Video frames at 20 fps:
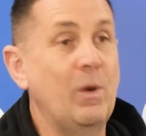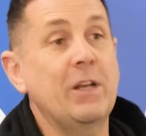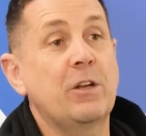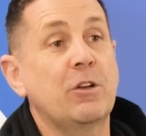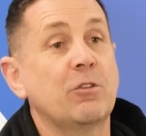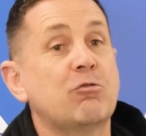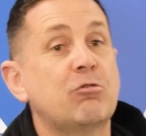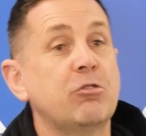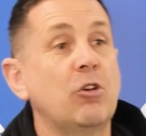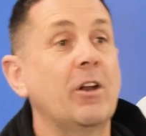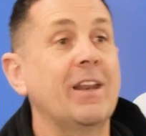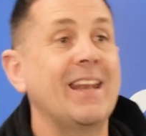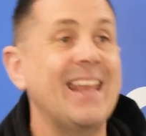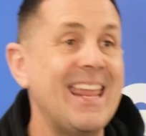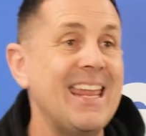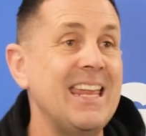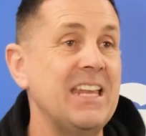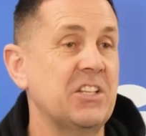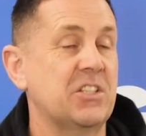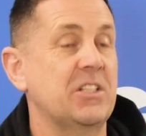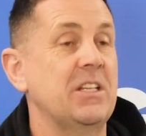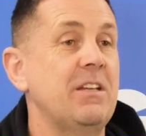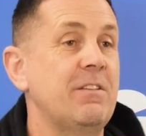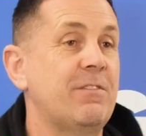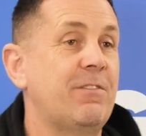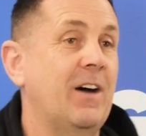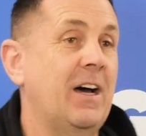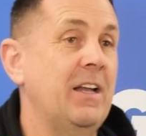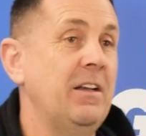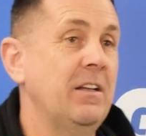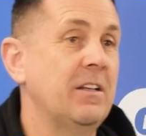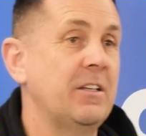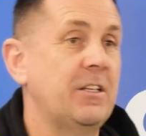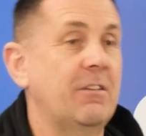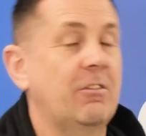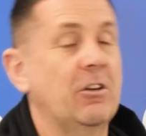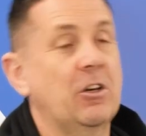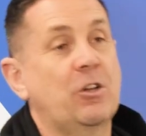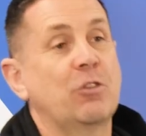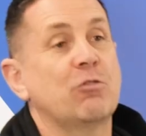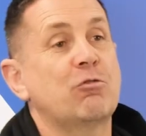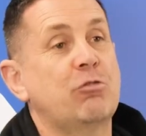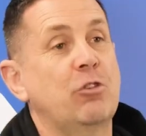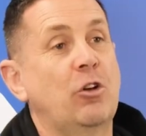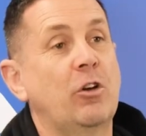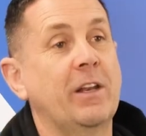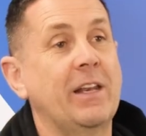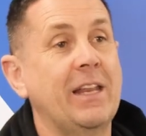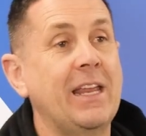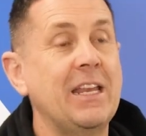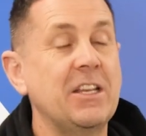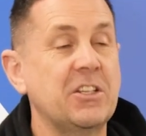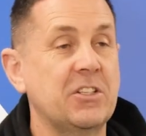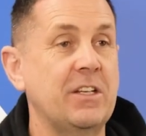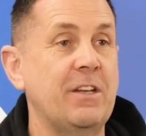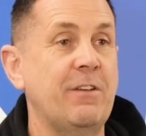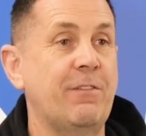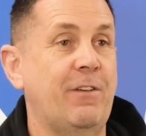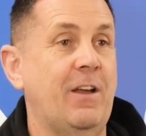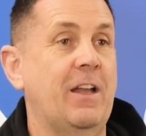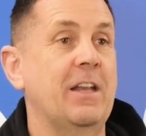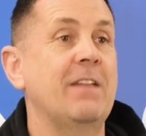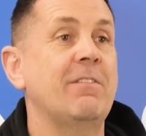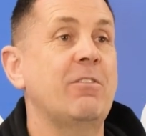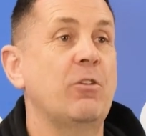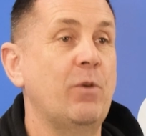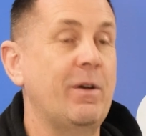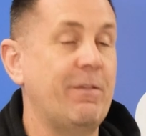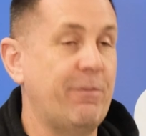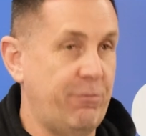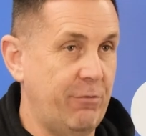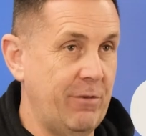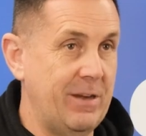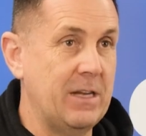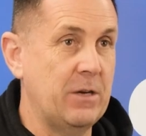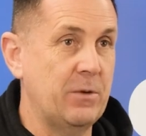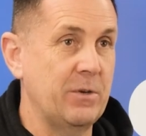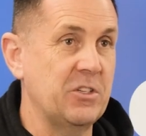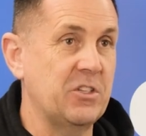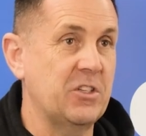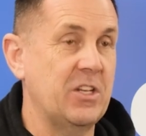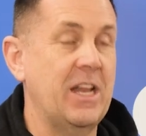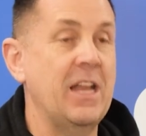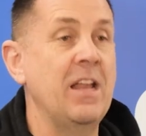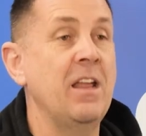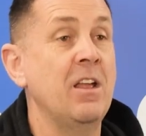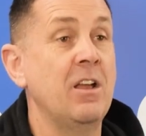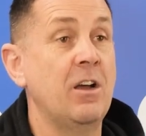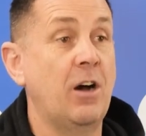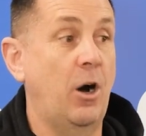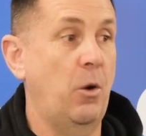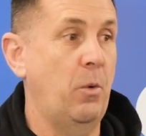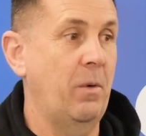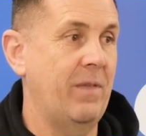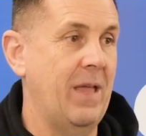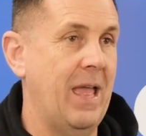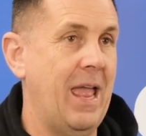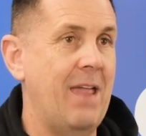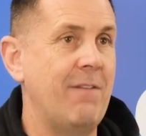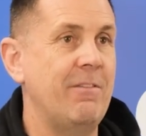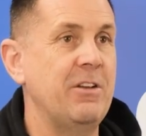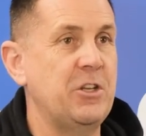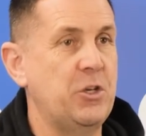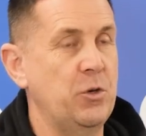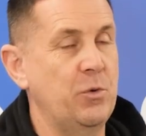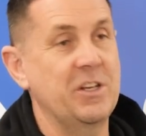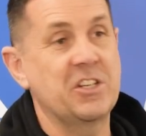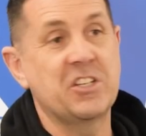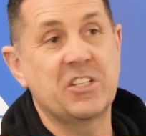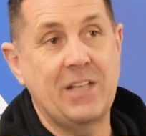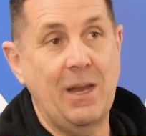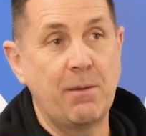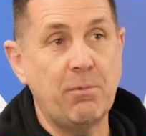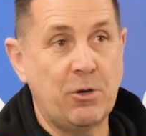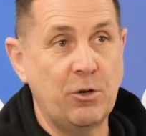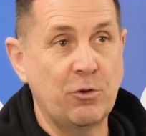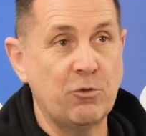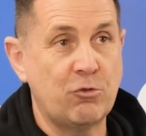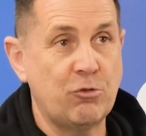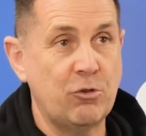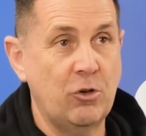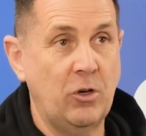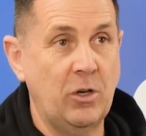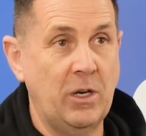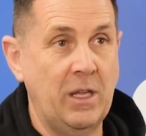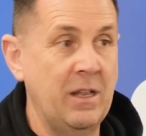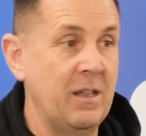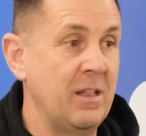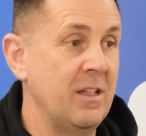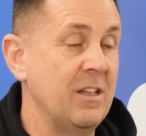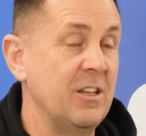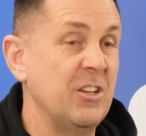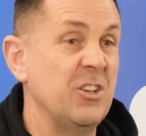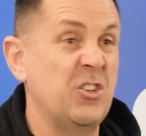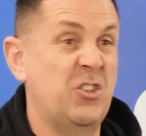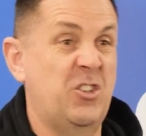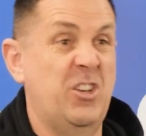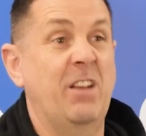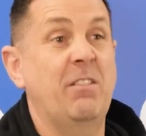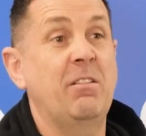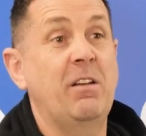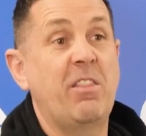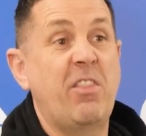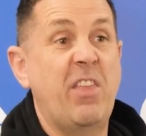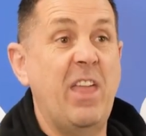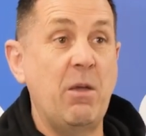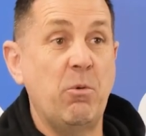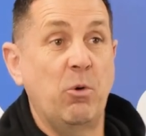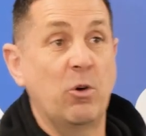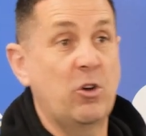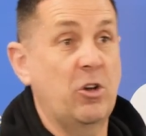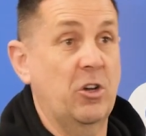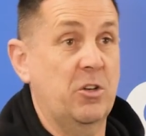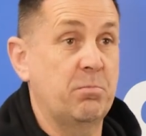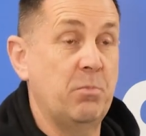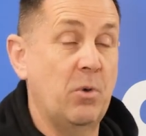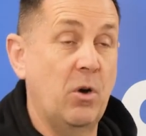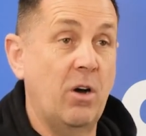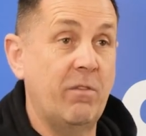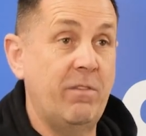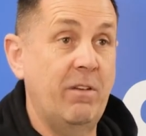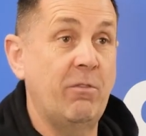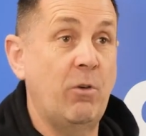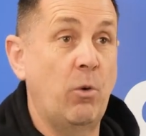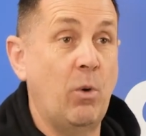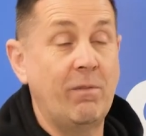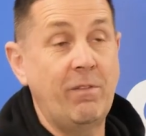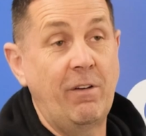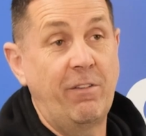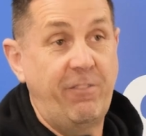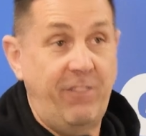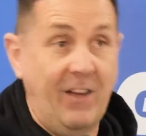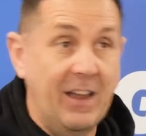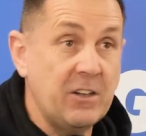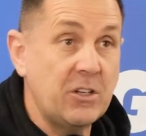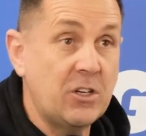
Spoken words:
you're controlling an AC fan, you've got to control an AC fan either with frequency or with a heavy duty step controller. Generally they will cost more than what the fan